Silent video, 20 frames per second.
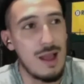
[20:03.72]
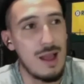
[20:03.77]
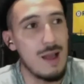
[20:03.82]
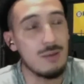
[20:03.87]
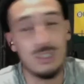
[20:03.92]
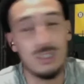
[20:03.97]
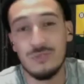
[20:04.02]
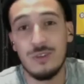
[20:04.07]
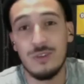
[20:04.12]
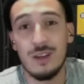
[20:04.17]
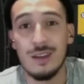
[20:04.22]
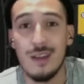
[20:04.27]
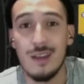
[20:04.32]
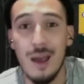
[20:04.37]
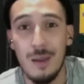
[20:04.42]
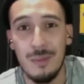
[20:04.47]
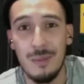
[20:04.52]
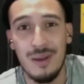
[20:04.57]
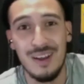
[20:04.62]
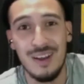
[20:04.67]
was fucking
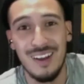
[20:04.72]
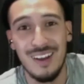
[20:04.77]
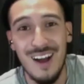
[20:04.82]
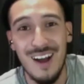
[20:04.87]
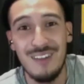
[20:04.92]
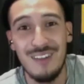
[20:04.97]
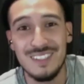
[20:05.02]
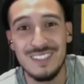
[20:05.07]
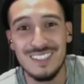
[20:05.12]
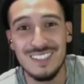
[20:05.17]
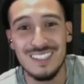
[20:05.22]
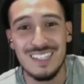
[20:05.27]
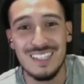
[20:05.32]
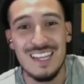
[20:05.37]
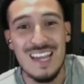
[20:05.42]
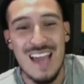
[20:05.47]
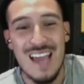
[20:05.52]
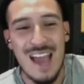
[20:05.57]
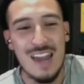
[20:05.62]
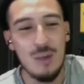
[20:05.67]
up obviously,
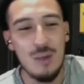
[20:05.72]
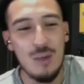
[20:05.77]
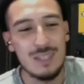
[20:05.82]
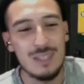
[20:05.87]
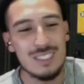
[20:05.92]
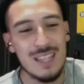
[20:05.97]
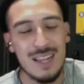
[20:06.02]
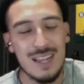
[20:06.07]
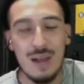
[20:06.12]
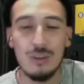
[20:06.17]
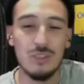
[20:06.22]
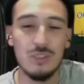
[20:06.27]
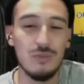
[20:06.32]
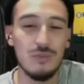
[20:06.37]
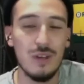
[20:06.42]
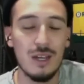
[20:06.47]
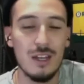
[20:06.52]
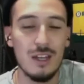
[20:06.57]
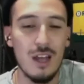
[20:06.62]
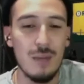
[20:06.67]
and it wasn't like I was
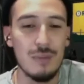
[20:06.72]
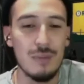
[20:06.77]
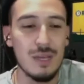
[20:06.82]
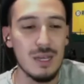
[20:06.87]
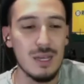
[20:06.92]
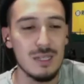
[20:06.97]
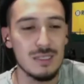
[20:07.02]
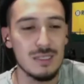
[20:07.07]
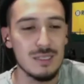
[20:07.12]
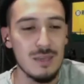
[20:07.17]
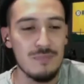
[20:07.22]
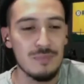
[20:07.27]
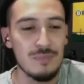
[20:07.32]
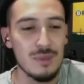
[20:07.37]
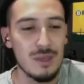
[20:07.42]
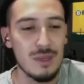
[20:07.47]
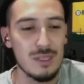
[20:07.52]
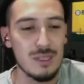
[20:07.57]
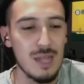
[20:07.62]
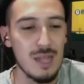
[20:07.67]
fucking up because
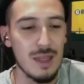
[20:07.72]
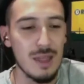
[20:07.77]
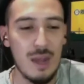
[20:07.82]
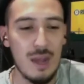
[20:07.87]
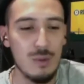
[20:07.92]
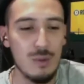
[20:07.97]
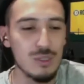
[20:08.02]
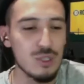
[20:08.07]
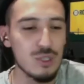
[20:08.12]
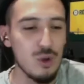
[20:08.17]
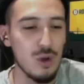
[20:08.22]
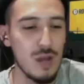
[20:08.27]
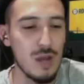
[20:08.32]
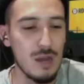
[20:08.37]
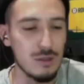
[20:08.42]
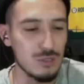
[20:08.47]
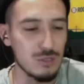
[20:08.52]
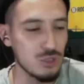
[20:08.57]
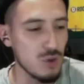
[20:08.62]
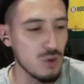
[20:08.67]
it's not like I was going
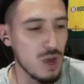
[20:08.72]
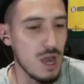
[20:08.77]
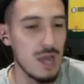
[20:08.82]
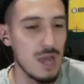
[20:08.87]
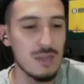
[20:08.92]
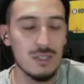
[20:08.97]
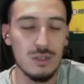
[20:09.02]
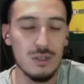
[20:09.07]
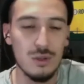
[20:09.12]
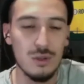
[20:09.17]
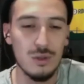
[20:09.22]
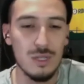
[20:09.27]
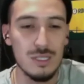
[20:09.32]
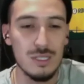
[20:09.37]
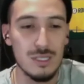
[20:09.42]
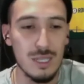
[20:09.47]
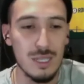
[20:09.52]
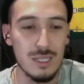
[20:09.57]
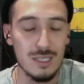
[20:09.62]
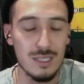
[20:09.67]
out trying to do these
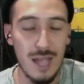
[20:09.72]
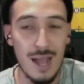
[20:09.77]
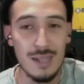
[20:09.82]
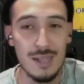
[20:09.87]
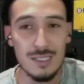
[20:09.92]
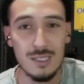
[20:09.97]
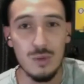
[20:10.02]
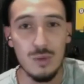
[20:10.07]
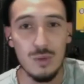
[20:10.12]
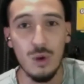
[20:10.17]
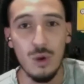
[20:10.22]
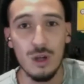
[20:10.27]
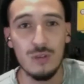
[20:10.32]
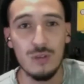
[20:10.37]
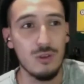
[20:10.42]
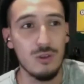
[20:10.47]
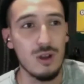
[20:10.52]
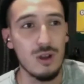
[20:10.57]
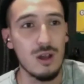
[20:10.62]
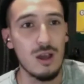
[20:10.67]
things. I actually worked
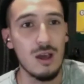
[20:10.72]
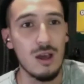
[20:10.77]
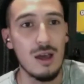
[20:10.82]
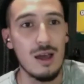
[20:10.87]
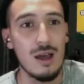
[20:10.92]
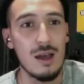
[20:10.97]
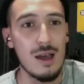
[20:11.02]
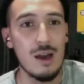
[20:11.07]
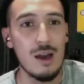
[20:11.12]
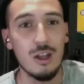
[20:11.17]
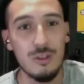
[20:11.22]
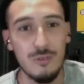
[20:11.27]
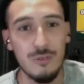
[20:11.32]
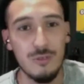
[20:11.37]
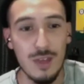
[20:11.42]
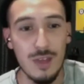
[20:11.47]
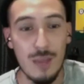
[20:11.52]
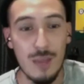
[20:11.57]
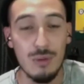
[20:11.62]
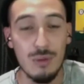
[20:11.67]
for a health
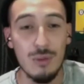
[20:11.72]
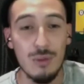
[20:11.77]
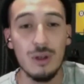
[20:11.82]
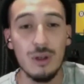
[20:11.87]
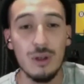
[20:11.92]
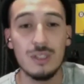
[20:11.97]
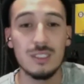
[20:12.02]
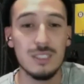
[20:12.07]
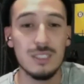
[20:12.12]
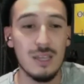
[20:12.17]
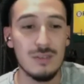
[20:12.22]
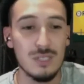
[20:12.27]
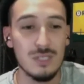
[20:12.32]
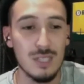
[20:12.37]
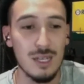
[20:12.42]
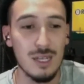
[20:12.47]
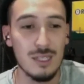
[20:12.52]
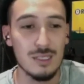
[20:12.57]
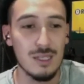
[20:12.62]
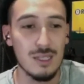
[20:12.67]
fair that promoted safe
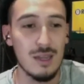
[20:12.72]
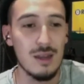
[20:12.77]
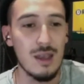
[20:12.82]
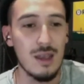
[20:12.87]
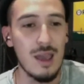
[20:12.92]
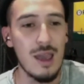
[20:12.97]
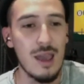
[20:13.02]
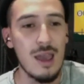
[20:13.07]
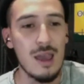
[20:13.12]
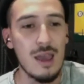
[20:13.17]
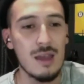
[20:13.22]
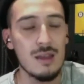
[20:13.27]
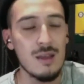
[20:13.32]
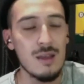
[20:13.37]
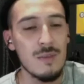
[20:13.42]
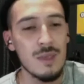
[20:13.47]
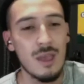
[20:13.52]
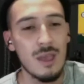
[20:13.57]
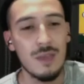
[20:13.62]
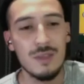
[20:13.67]
sex, and
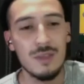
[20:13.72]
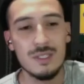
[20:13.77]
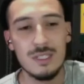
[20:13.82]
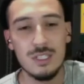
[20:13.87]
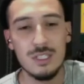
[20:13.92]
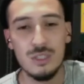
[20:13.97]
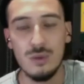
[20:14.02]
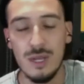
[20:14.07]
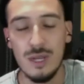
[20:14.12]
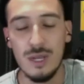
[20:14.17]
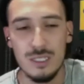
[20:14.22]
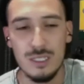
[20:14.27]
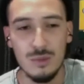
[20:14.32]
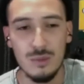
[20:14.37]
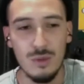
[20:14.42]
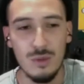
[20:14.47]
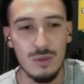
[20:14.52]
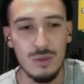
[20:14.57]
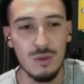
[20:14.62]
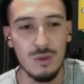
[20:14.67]
in the situation
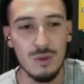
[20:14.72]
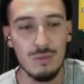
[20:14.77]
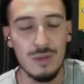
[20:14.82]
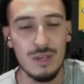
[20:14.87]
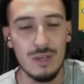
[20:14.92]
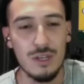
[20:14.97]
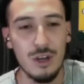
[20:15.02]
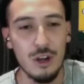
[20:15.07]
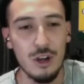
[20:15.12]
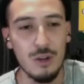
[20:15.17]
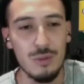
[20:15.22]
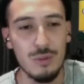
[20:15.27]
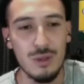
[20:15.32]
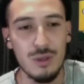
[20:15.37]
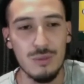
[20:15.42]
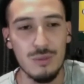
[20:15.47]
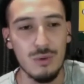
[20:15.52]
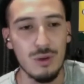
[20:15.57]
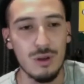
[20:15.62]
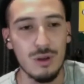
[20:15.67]
with my daughter
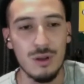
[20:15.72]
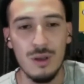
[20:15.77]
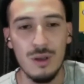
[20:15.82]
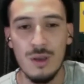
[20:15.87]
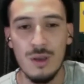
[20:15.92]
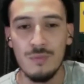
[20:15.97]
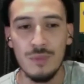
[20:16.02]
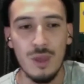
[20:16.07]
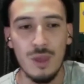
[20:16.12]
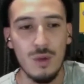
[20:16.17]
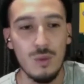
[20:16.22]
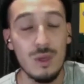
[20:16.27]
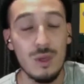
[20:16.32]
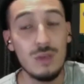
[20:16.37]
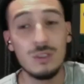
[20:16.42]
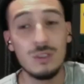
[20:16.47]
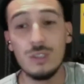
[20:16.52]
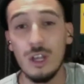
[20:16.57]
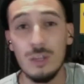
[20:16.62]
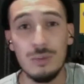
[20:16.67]
being born, we
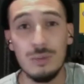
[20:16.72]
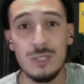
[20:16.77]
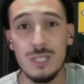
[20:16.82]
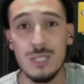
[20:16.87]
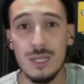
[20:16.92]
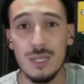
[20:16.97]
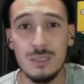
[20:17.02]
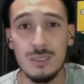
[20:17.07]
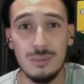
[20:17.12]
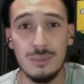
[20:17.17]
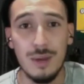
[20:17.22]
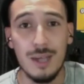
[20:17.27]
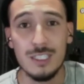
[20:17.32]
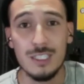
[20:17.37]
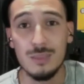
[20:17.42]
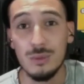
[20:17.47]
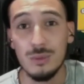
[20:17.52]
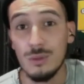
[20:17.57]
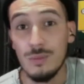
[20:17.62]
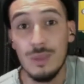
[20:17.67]
used all the protection
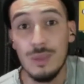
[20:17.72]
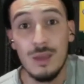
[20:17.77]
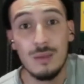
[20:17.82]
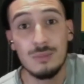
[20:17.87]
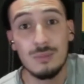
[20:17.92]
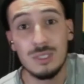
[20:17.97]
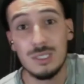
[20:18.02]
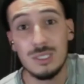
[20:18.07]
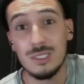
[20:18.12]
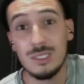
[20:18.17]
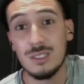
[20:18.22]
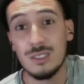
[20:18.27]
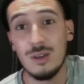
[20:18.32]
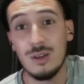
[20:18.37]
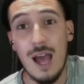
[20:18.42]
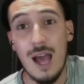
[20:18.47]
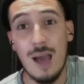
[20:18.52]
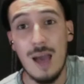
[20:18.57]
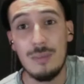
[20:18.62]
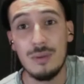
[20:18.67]
possible. Shit still
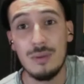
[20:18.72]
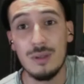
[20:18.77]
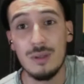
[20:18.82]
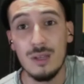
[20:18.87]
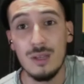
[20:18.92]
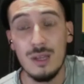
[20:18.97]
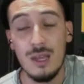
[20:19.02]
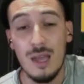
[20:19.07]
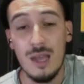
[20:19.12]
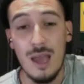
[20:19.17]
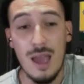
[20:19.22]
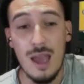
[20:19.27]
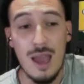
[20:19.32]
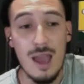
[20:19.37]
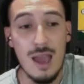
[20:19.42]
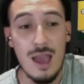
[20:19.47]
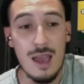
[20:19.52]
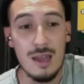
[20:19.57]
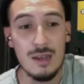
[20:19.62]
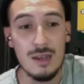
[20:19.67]
happened,
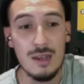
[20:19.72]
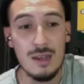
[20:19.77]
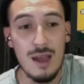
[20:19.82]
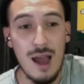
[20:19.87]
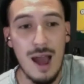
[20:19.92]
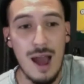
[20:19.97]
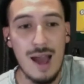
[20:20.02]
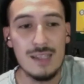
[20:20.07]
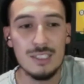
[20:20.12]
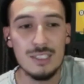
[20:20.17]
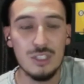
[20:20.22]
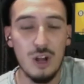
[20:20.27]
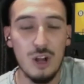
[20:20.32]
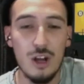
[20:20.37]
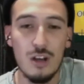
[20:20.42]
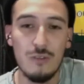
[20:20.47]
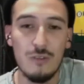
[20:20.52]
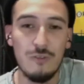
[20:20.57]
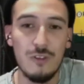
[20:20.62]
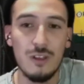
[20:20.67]
and I
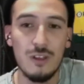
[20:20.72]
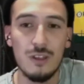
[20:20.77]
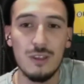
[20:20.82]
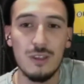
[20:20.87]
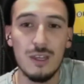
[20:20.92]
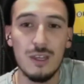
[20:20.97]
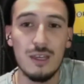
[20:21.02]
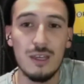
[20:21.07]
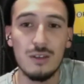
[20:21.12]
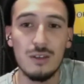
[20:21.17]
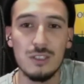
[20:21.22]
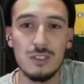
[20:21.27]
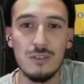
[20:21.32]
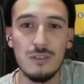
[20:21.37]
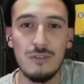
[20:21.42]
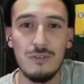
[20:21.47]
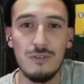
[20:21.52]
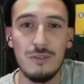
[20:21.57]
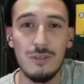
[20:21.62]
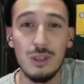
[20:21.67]
started feeling the guilt of
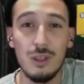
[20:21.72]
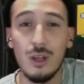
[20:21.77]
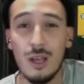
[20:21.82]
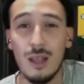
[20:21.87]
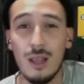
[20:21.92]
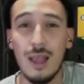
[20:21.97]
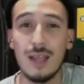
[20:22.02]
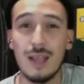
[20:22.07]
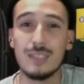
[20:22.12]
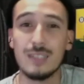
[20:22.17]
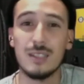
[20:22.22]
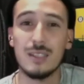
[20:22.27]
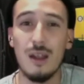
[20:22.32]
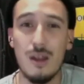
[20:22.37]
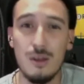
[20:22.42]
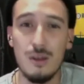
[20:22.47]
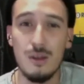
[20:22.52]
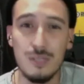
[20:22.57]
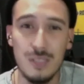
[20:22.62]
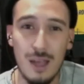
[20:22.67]
looking like a
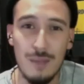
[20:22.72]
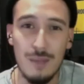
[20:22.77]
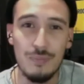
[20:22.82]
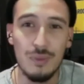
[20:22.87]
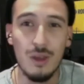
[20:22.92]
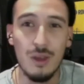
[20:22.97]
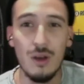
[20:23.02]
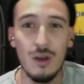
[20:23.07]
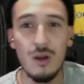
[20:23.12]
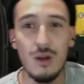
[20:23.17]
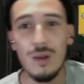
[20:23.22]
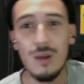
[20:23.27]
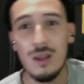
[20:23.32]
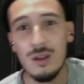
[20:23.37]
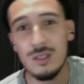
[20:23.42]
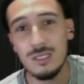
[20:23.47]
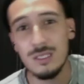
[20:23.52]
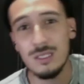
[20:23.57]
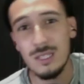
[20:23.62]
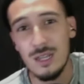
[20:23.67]
stereotype. Oh,
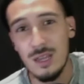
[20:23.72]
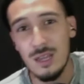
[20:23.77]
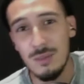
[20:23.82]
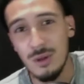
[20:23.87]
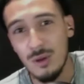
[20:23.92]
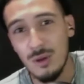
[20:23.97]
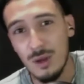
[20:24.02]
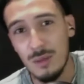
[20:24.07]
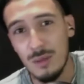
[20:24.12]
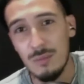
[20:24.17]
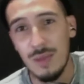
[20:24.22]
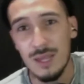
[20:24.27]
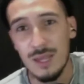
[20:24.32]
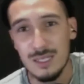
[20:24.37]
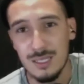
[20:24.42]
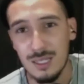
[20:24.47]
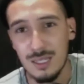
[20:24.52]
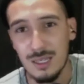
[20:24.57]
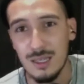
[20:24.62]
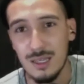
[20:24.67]
here is an immigrant
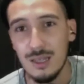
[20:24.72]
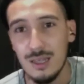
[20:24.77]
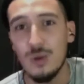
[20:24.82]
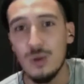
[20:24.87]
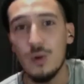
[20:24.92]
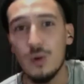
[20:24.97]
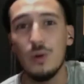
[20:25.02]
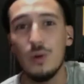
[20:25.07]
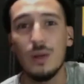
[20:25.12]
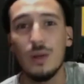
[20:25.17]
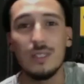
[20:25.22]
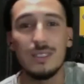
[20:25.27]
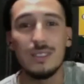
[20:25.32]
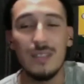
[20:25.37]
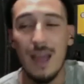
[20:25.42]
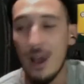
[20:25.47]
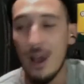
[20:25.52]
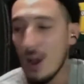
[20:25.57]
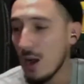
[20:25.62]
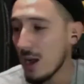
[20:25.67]
Mexican who is
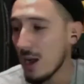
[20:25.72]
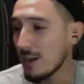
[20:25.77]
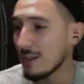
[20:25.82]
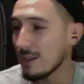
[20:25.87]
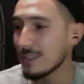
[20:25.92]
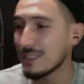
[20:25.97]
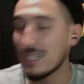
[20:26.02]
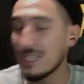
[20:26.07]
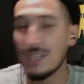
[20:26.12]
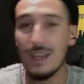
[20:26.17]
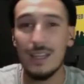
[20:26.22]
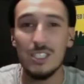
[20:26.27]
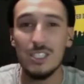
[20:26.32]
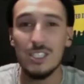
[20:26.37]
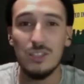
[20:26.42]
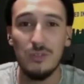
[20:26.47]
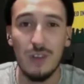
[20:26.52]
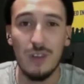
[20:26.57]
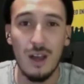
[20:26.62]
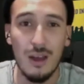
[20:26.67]
now a teenage
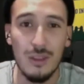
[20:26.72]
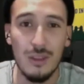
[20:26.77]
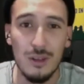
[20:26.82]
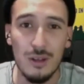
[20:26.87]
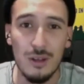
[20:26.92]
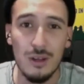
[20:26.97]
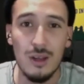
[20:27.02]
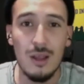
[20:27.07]
father,